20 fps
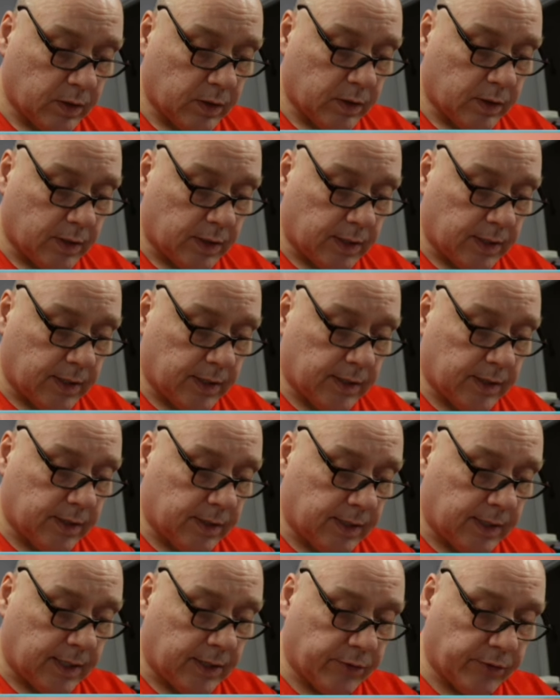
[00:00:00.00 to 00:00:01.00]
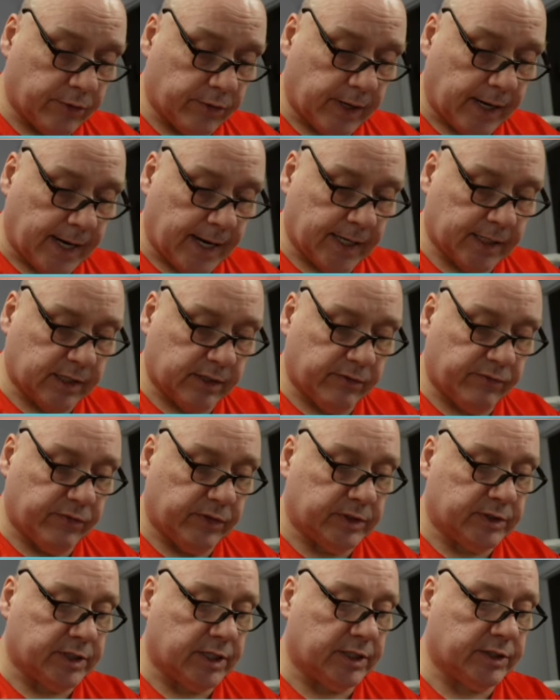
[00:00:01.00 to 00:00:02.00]
And now they're active. It
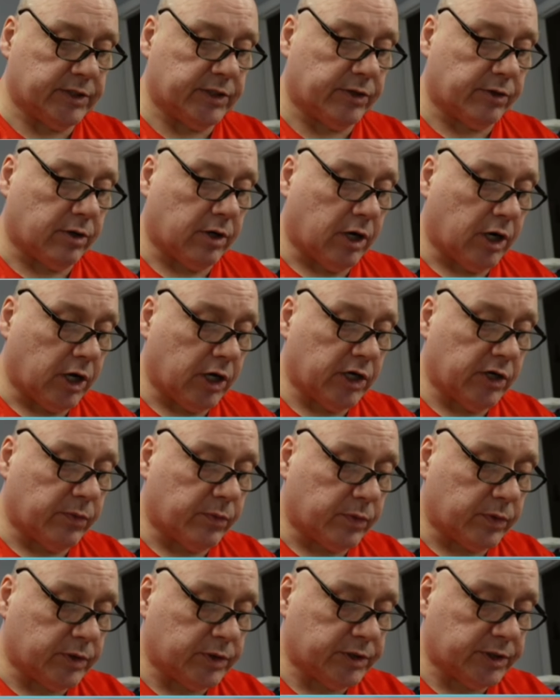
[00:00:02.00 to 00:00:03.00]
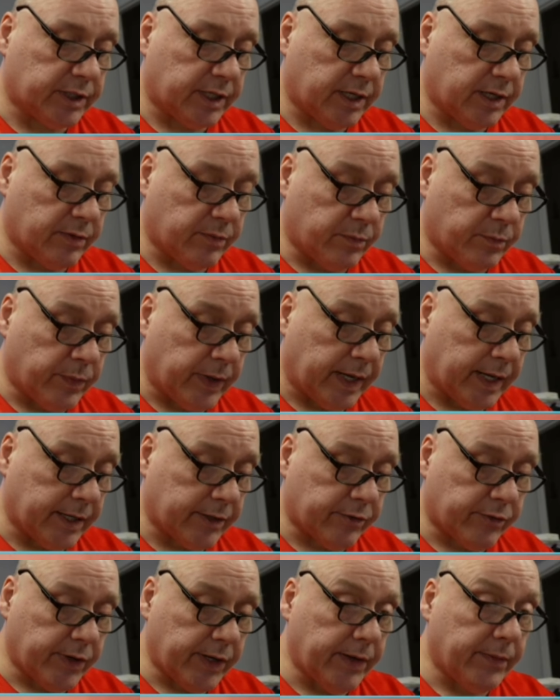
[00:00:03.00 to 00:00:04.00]
says they're 100%
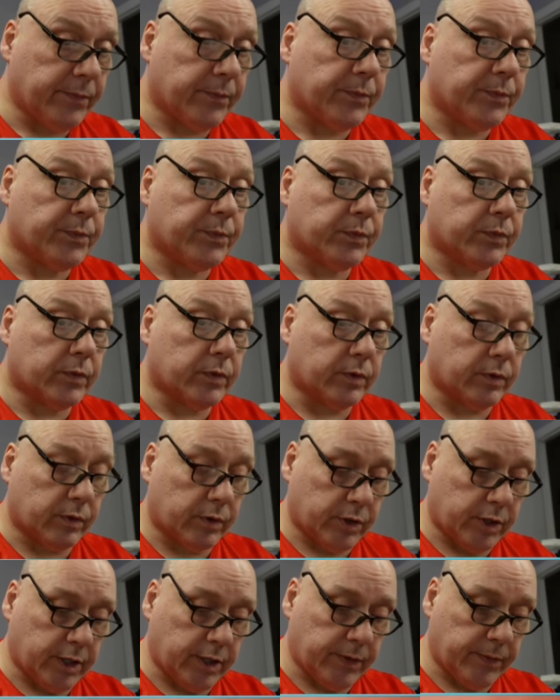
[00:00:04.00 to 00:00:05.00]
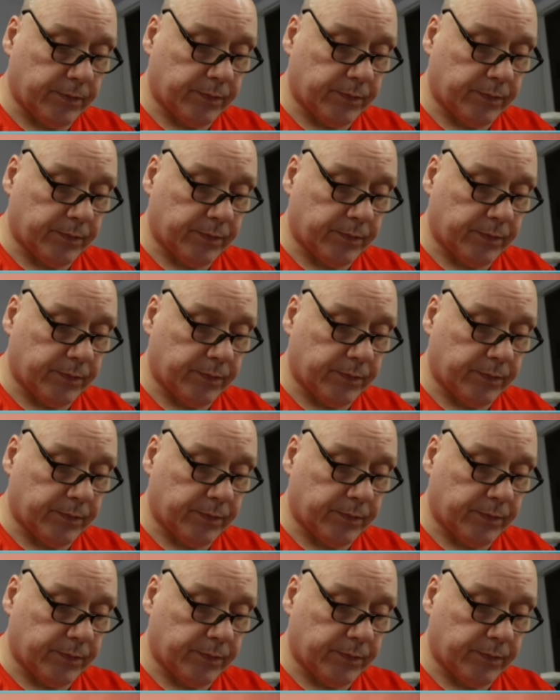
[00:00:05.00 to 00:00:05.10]
battery. Okay.